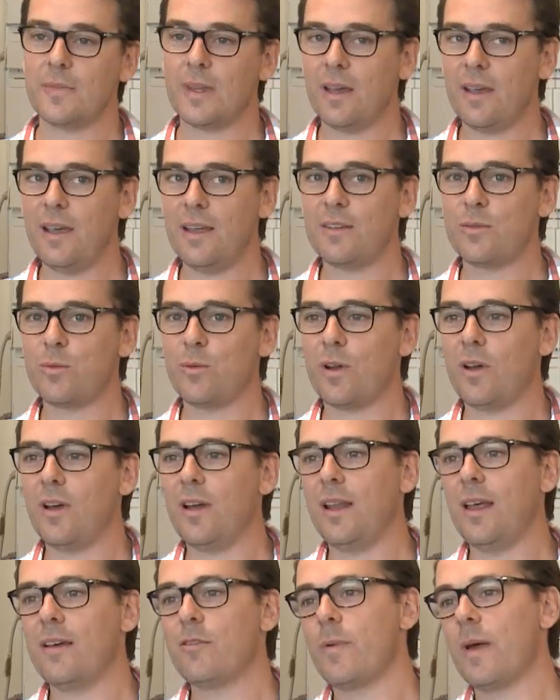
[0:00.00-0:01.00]
I guess what I
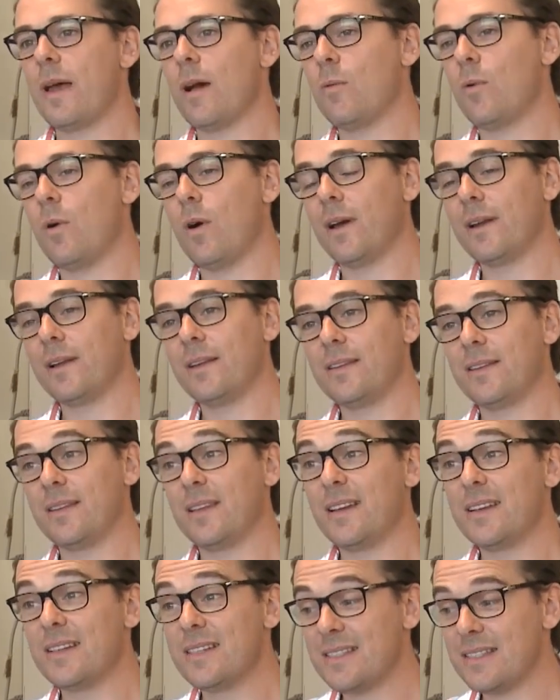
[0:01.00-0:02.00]
love about wine is
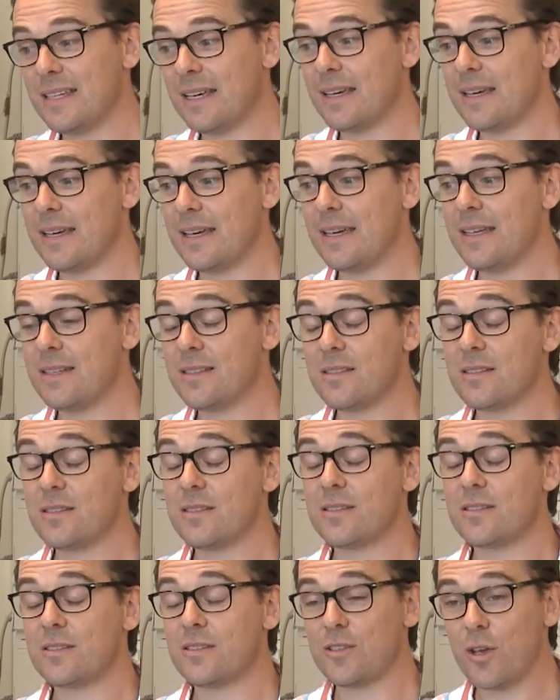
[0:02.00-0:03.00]
that it's
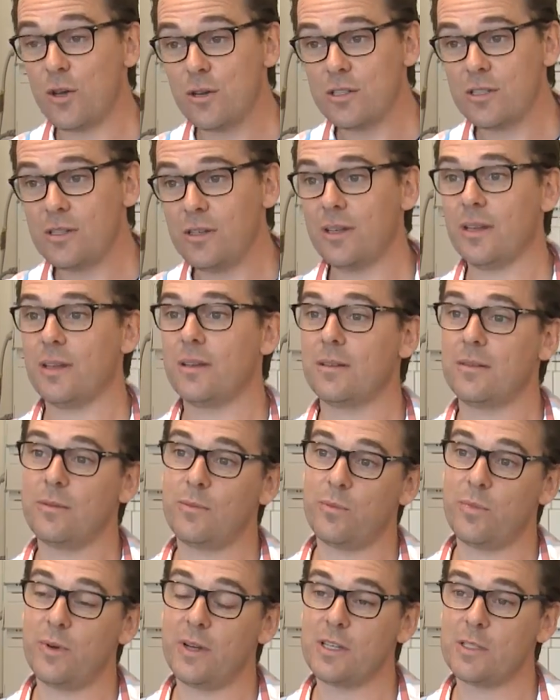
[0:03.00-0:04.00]
social, it
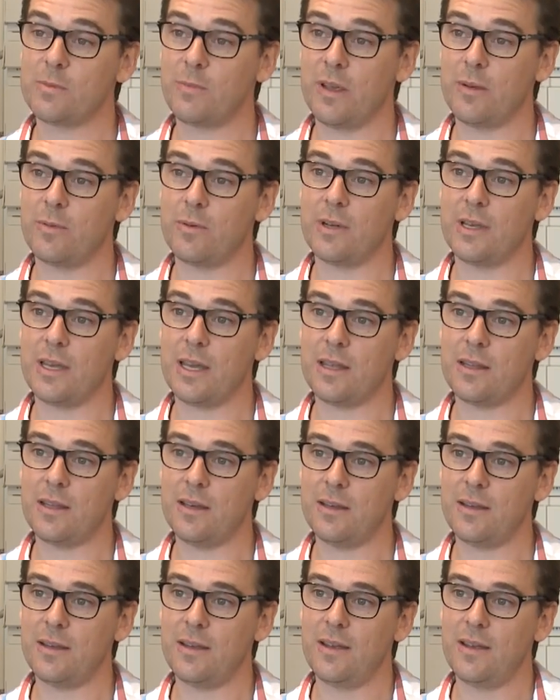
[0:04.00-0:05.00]
brings people together.
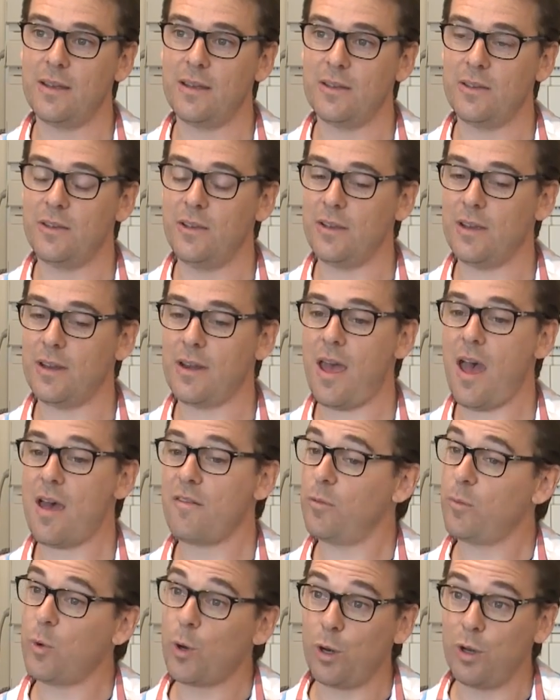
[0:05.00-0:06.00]
You can have
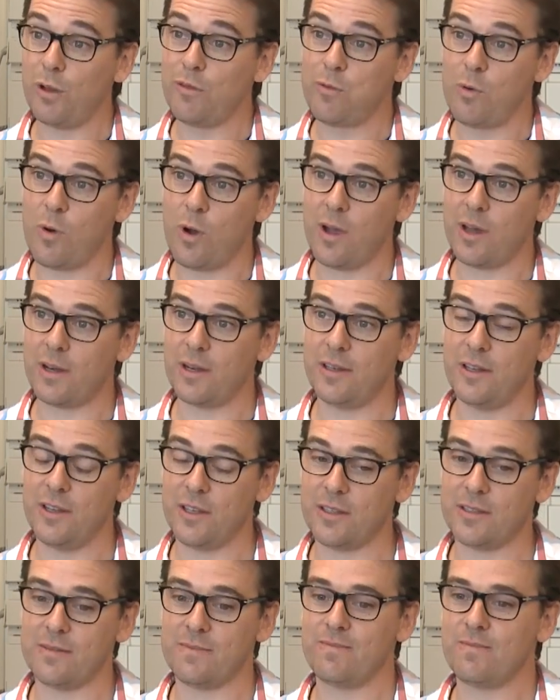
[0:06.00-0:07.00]
a bottle of wine and you
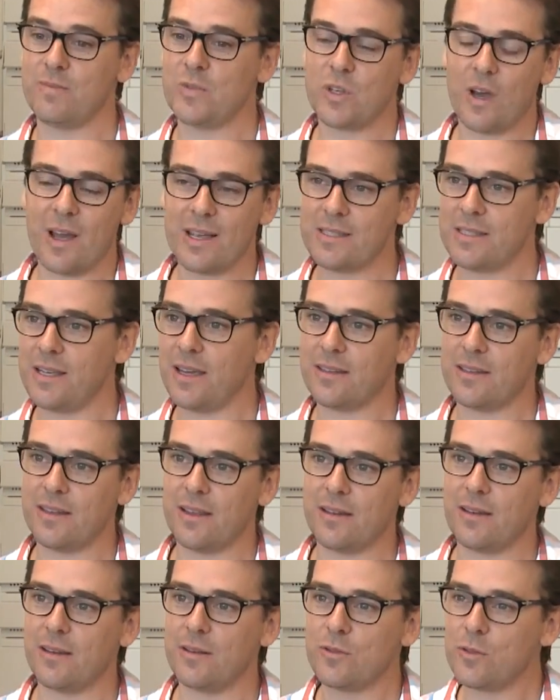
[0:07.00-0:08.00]
can dissect
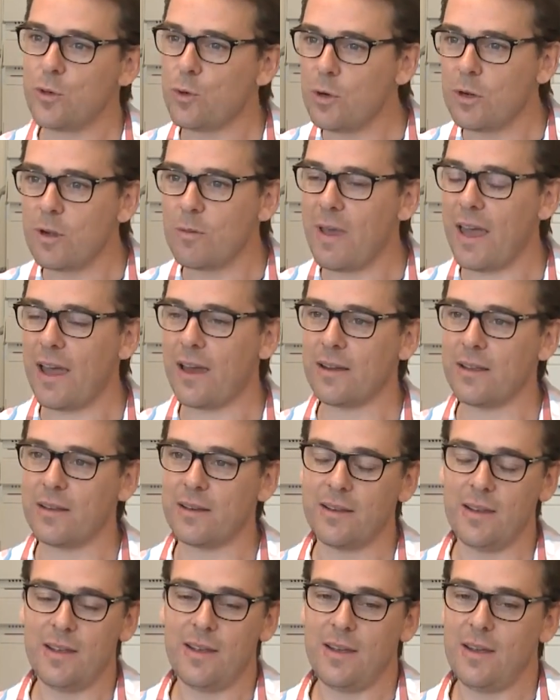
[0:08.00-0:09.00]
it and talk about it
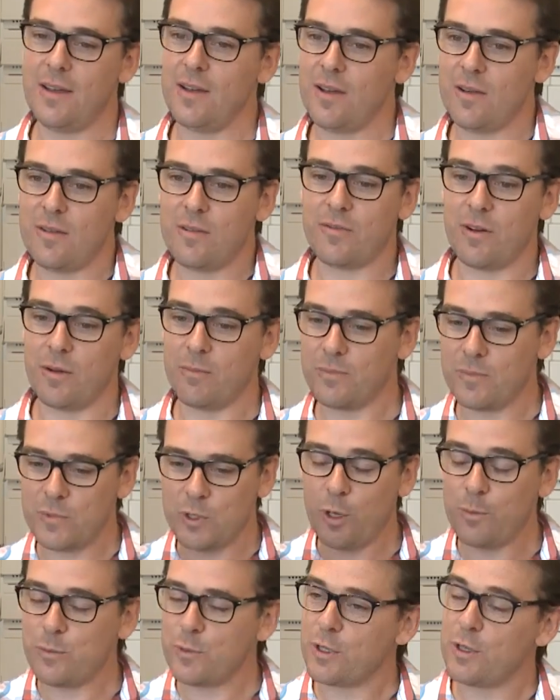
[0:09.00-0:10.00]
from
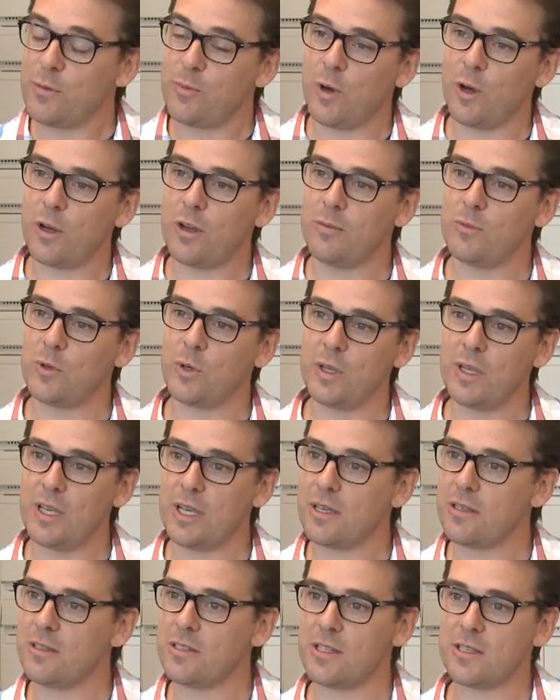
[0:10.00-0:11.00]
top to the bottom, or you
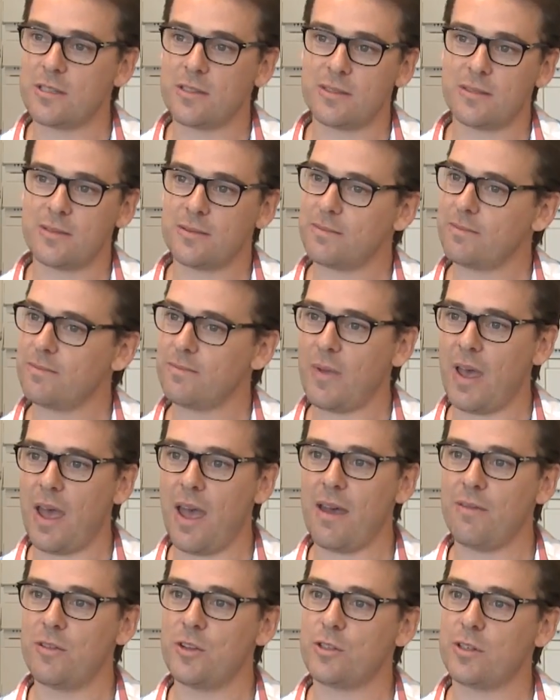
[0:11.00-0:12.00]
can just
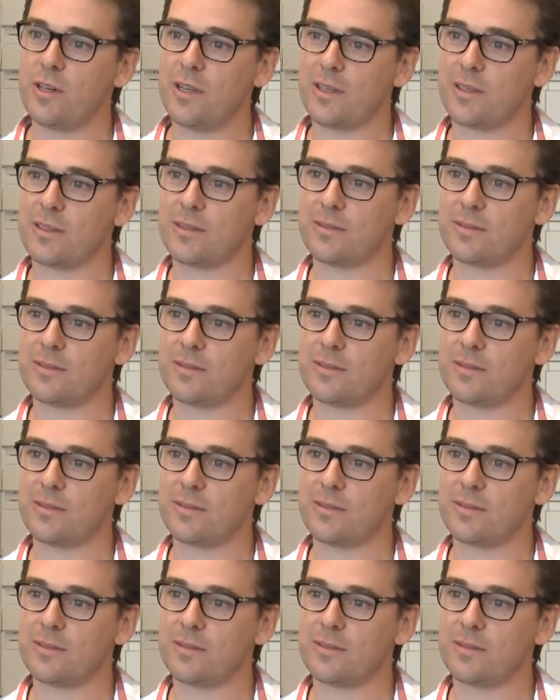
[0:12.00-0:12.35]
have a drink.